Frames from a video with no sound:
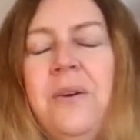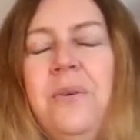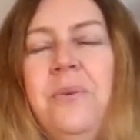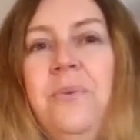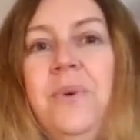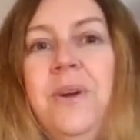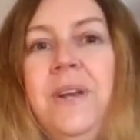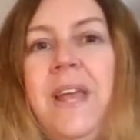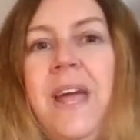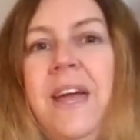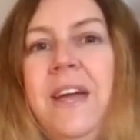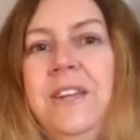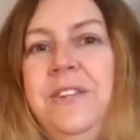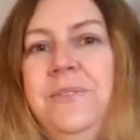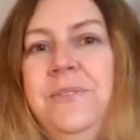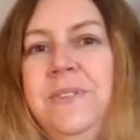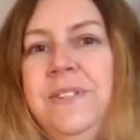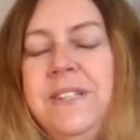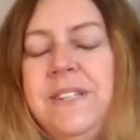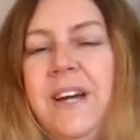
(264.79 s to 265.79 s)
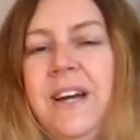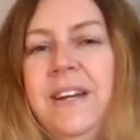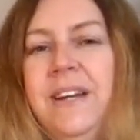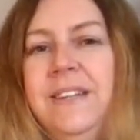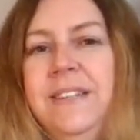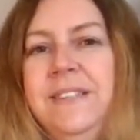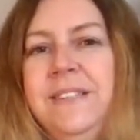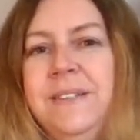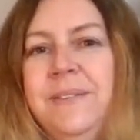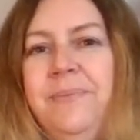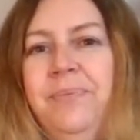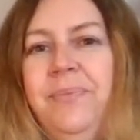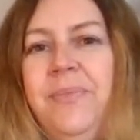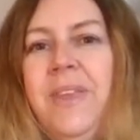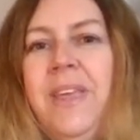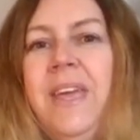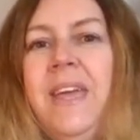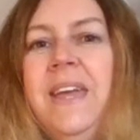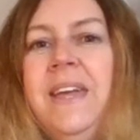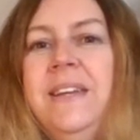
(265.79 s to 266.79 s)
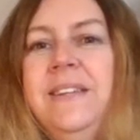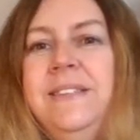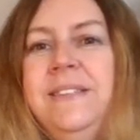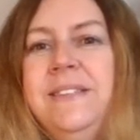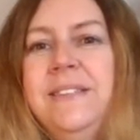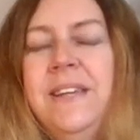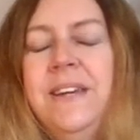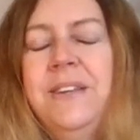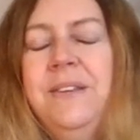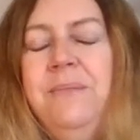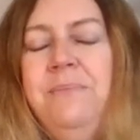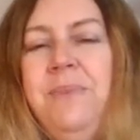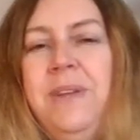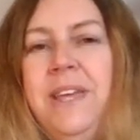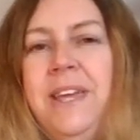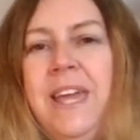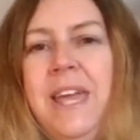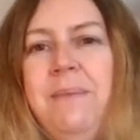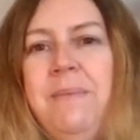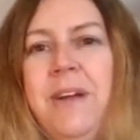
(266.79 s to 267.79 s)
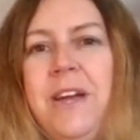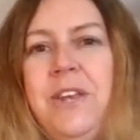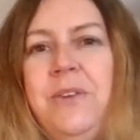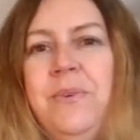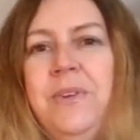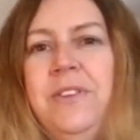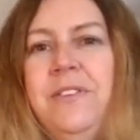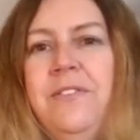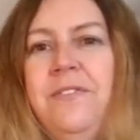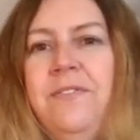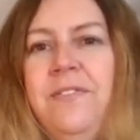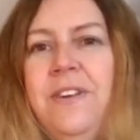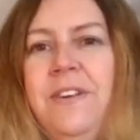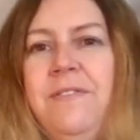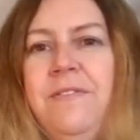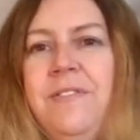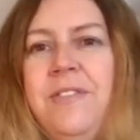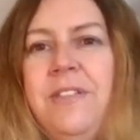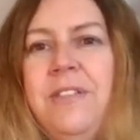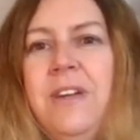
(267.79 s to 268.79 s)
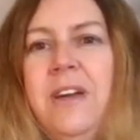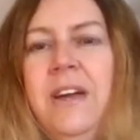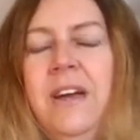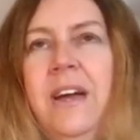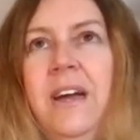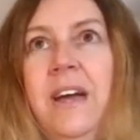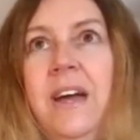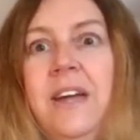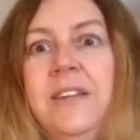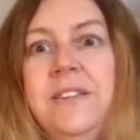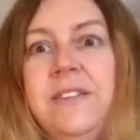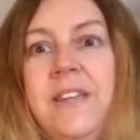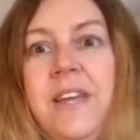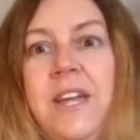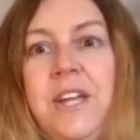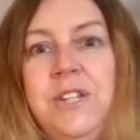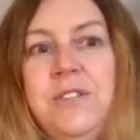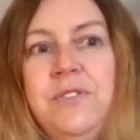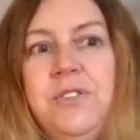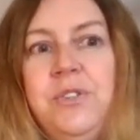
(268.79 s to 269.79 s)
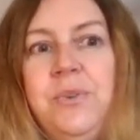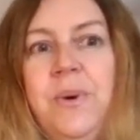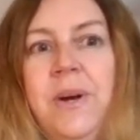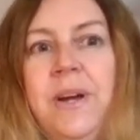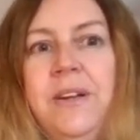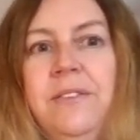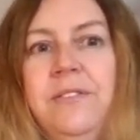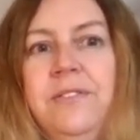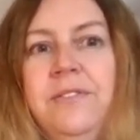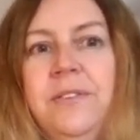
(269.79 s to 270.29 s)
When Edward died, his son became Edward V at the age of 12.